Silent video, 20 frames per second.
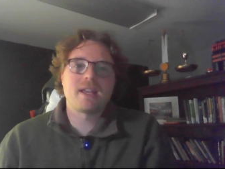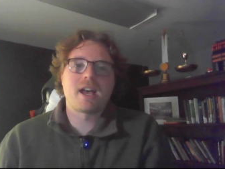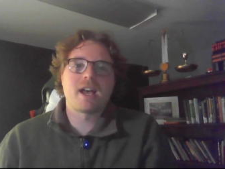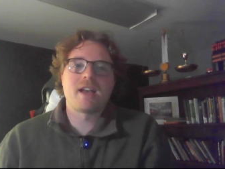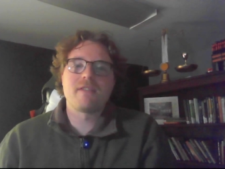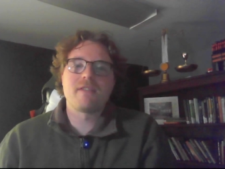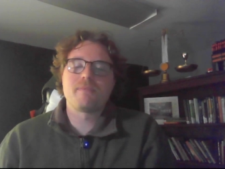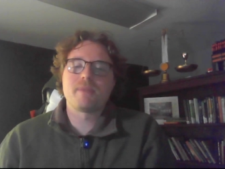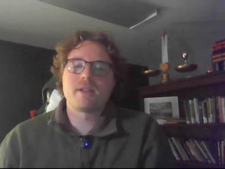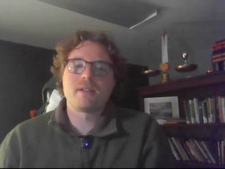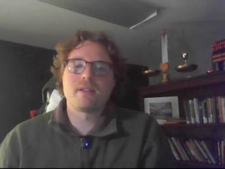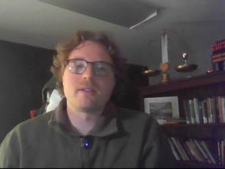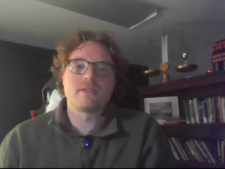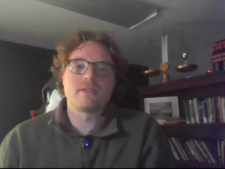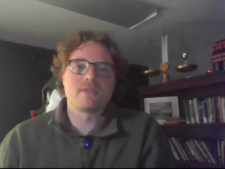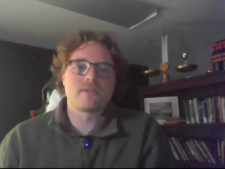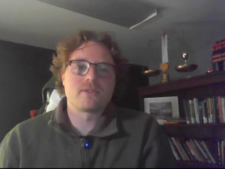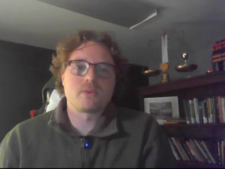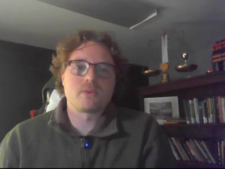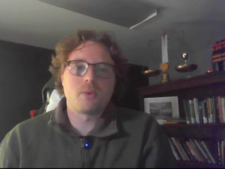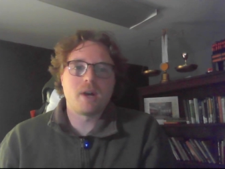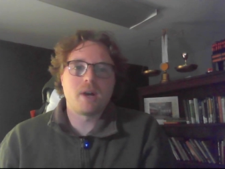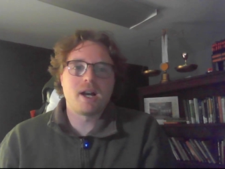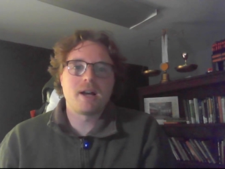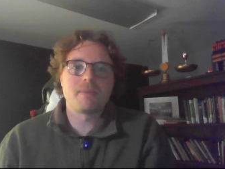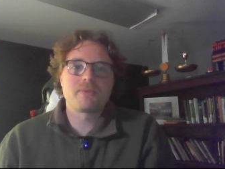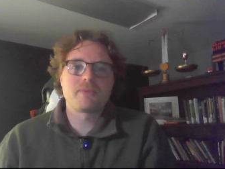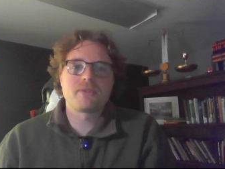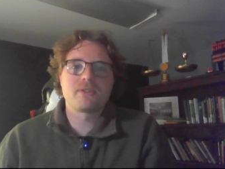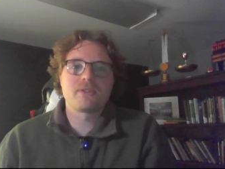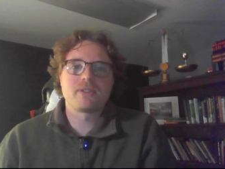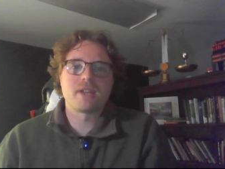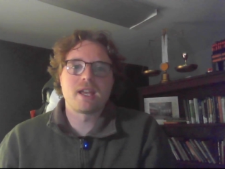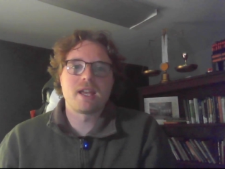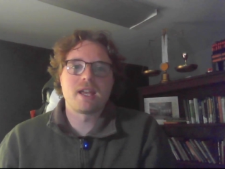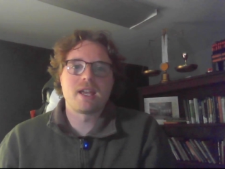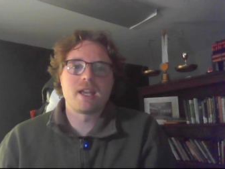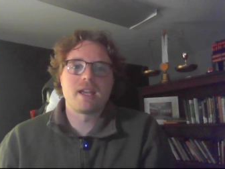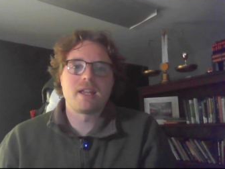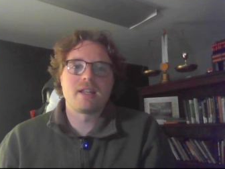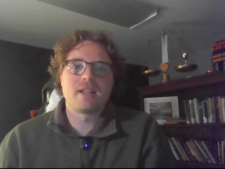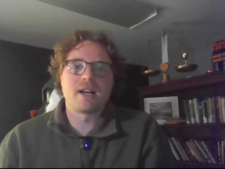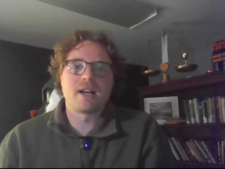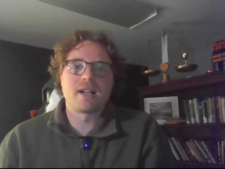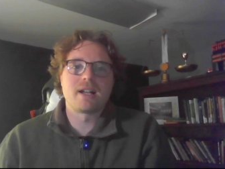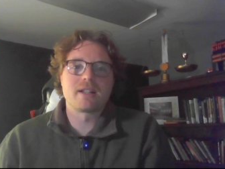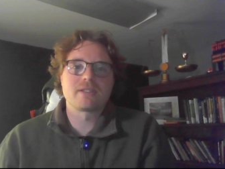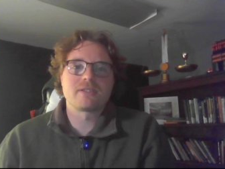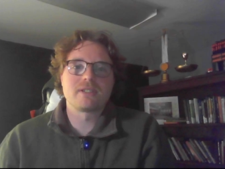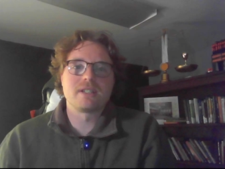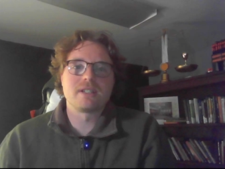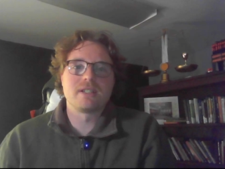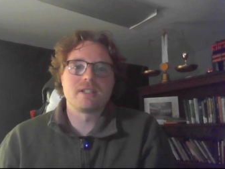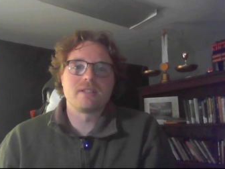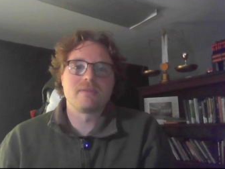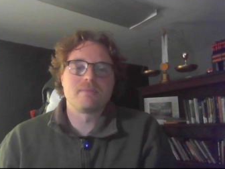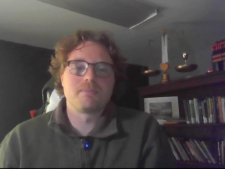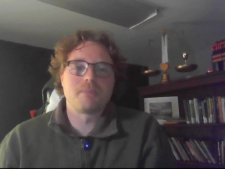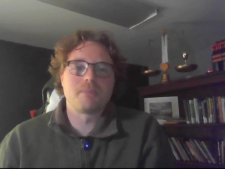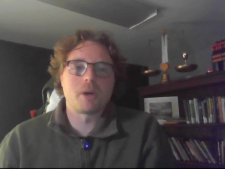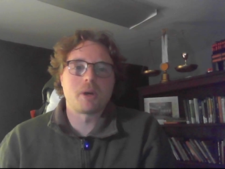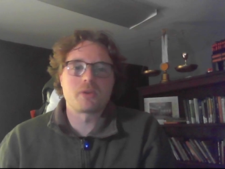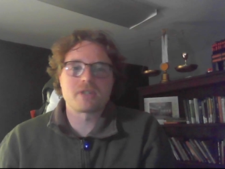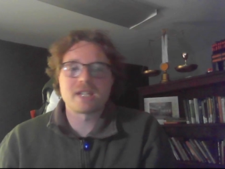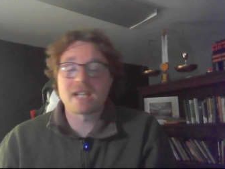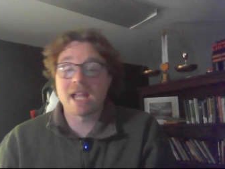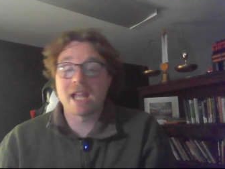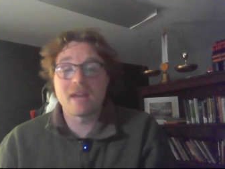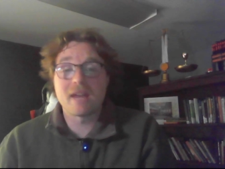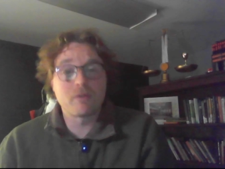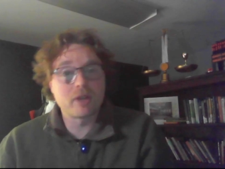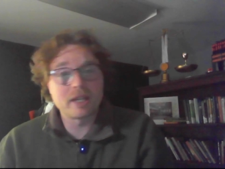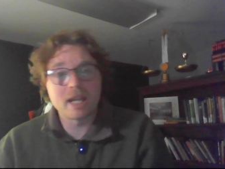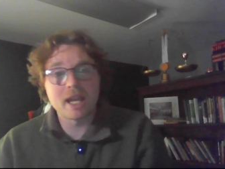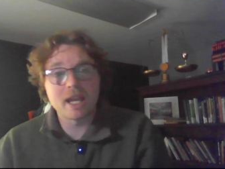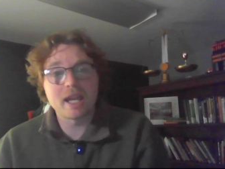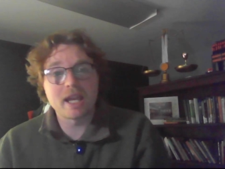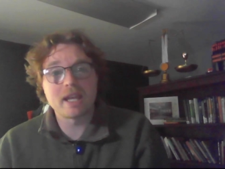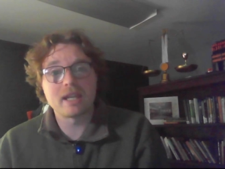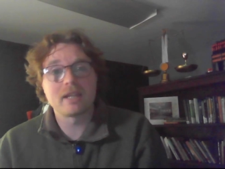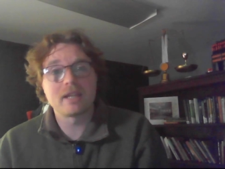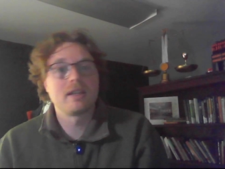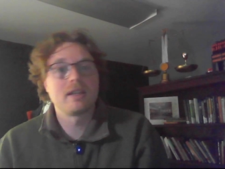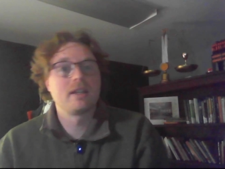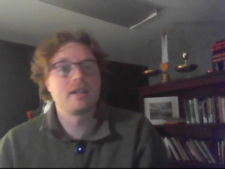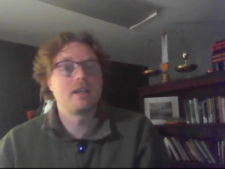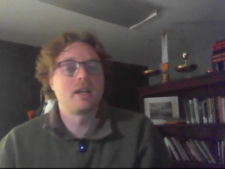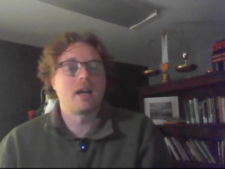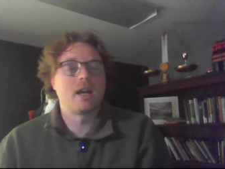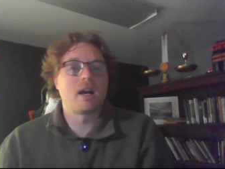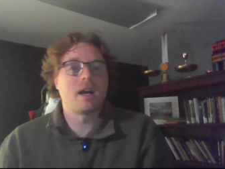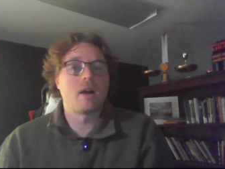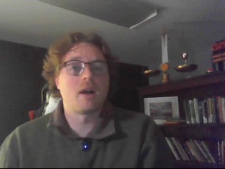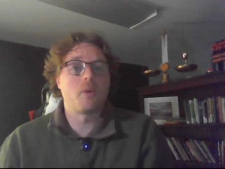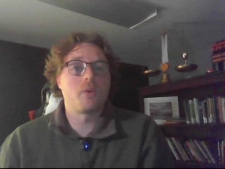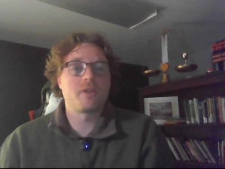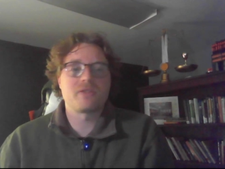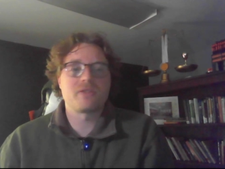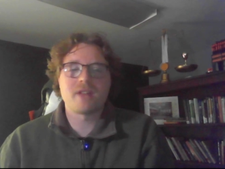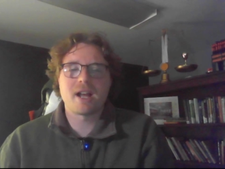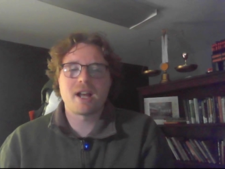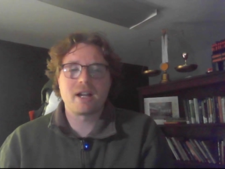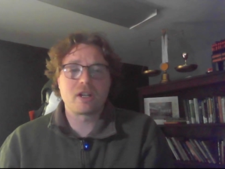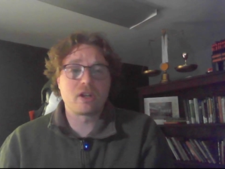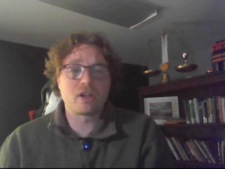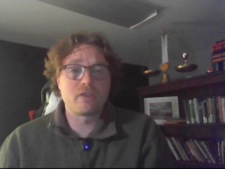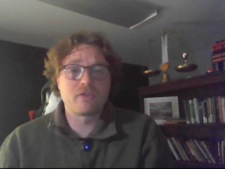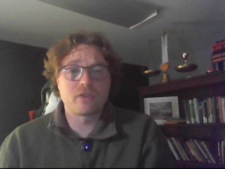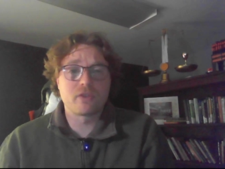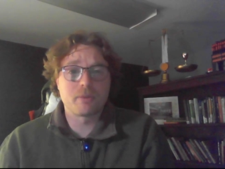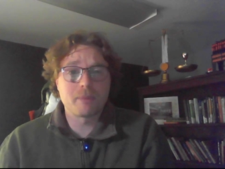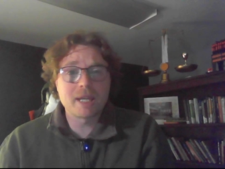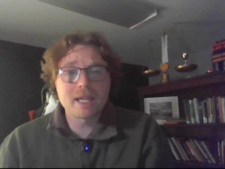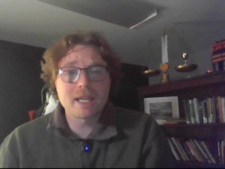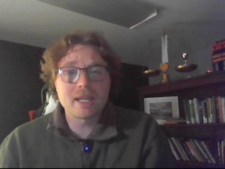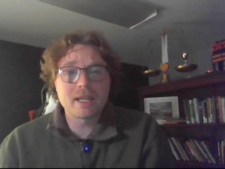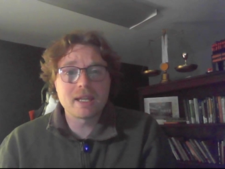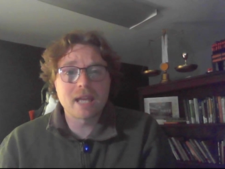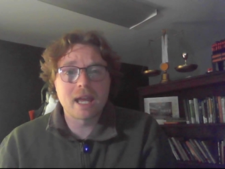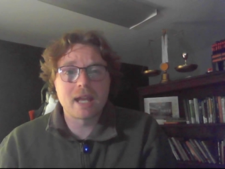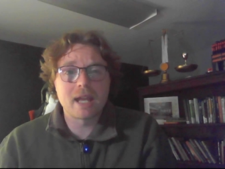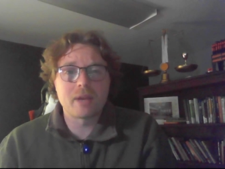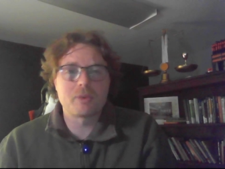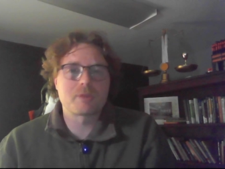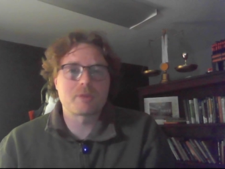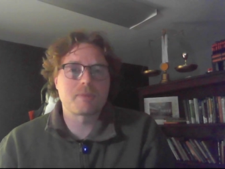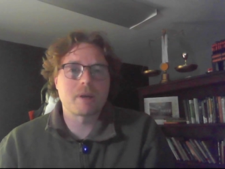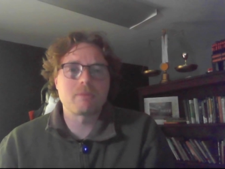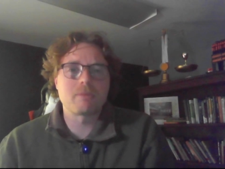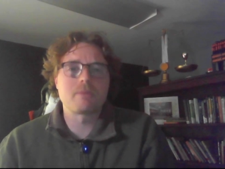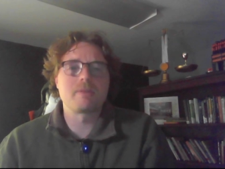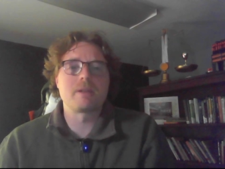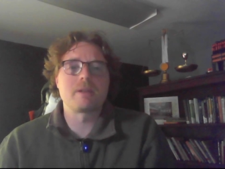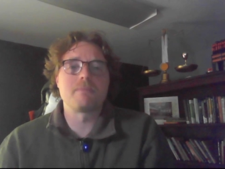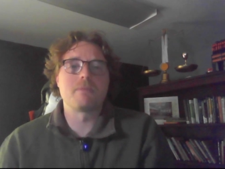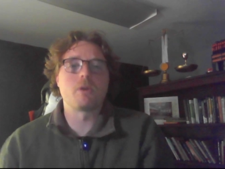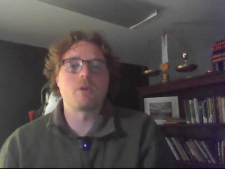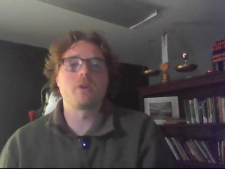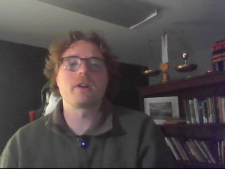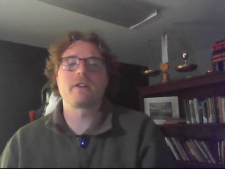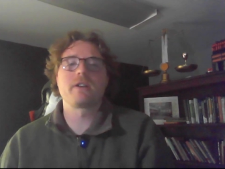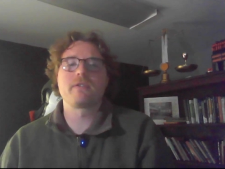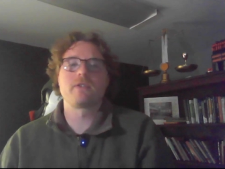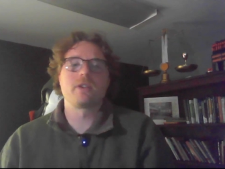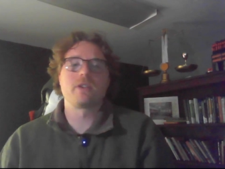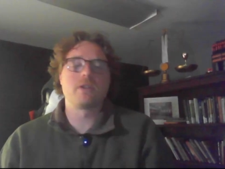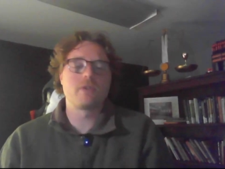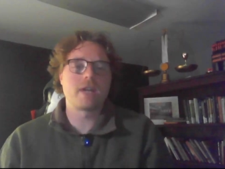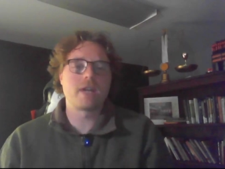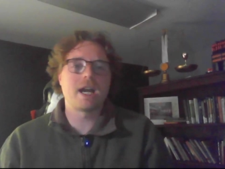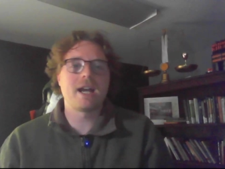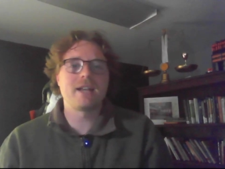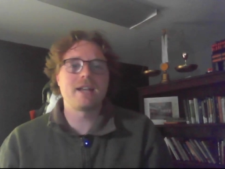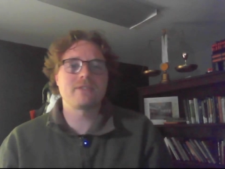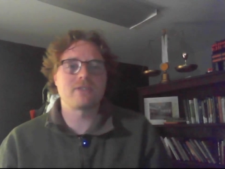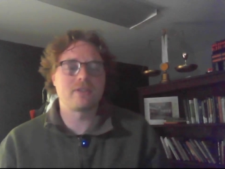I've been swamped, and honestly, posting every day was not good for me, and it was probably boring for you guys.